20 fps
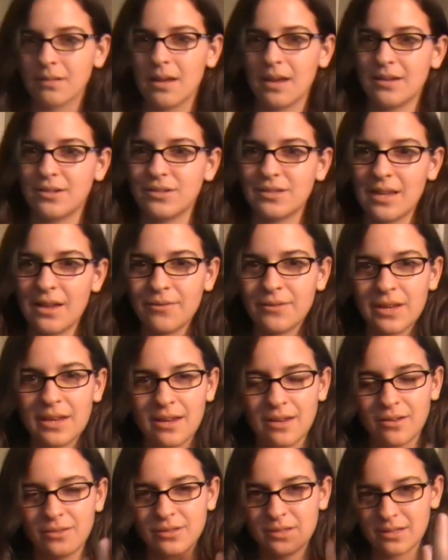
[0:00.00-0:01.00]
I just have to
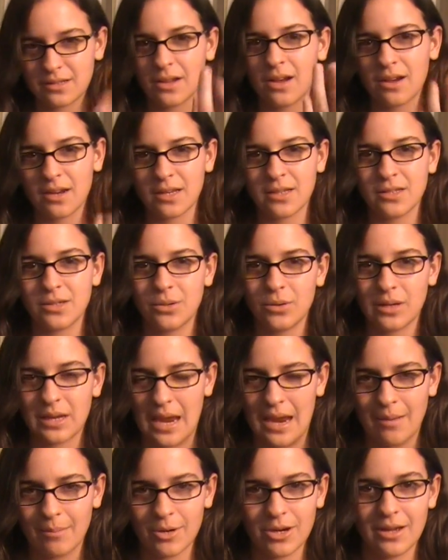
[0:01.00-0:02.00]
get used to talking to a
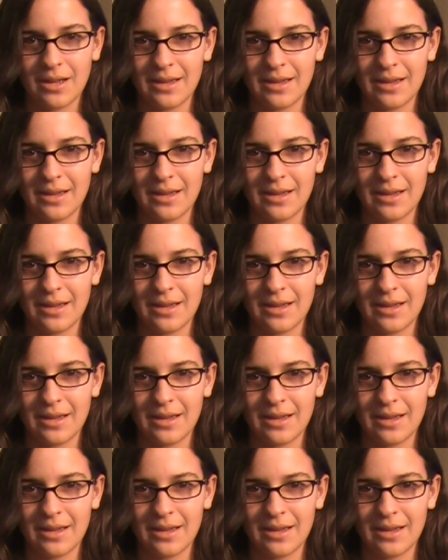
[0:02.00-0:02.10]
camera,